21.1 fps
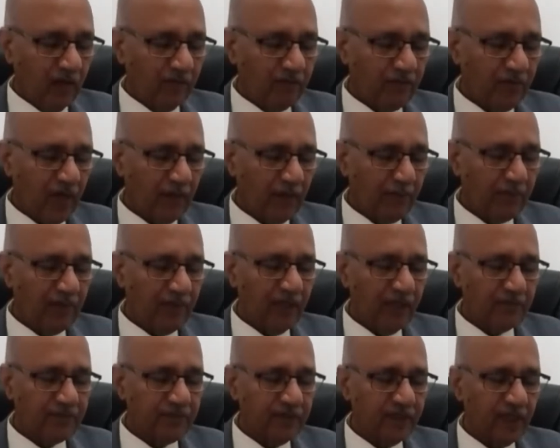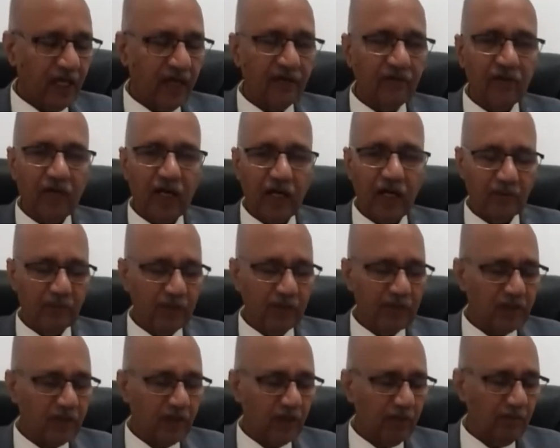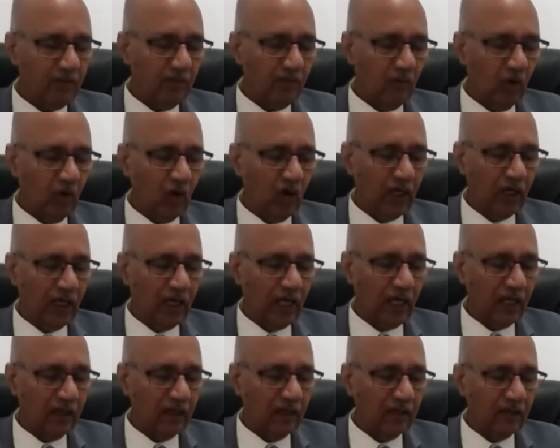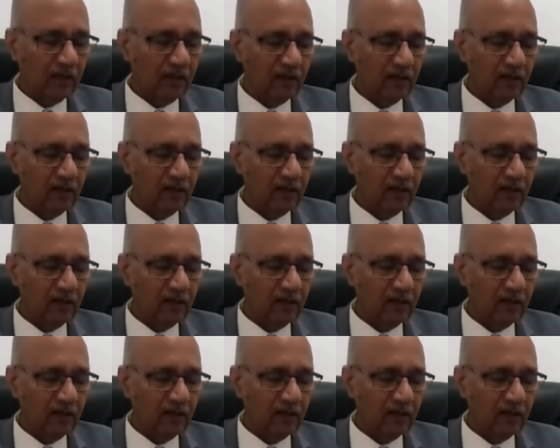From PFC, I have got Mr. Mohan Lal.